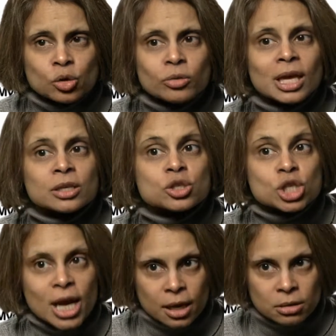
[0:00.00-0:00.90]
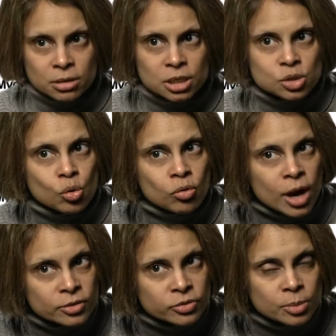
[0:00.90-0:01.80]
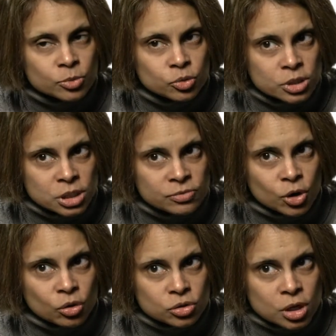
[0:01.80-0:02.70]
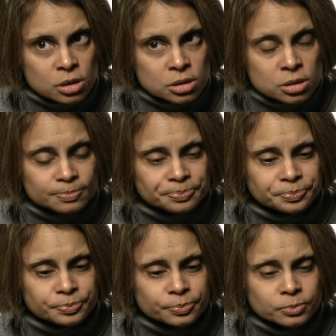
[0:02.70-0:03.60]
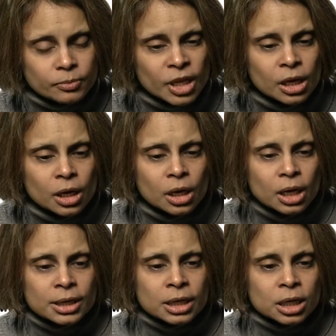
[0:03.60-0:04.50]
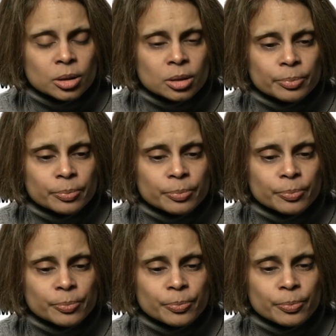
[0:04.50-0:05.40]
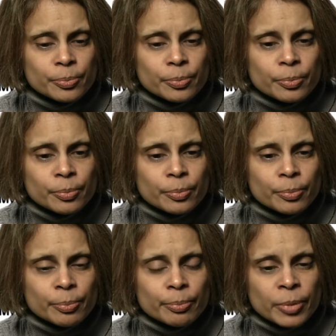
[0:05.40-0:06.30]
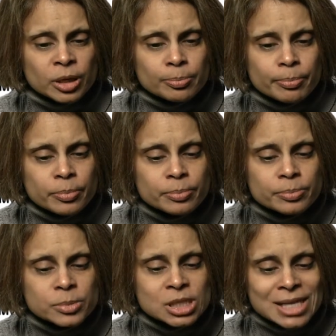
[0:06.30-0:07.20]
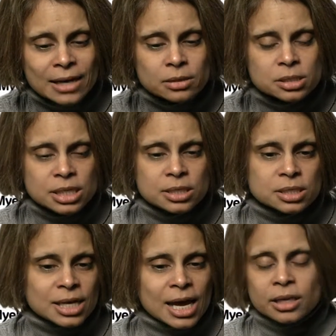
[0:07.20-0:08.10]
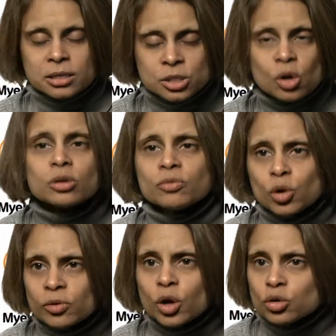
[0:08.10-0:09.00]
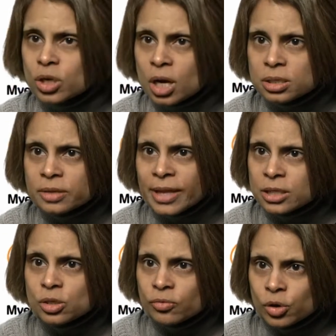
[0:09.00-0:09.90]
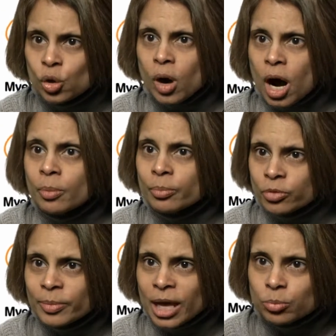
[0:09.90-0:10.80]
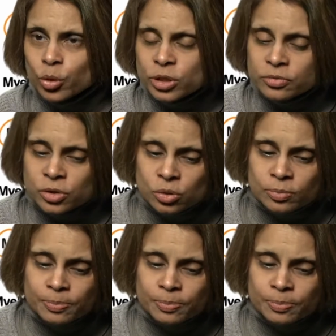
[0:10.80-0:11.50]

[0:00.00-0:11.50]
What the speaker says: could they check that it's all right for them to receive contrast. But standard CT scanning does not involve contrast, and that's of no harm from that point of view.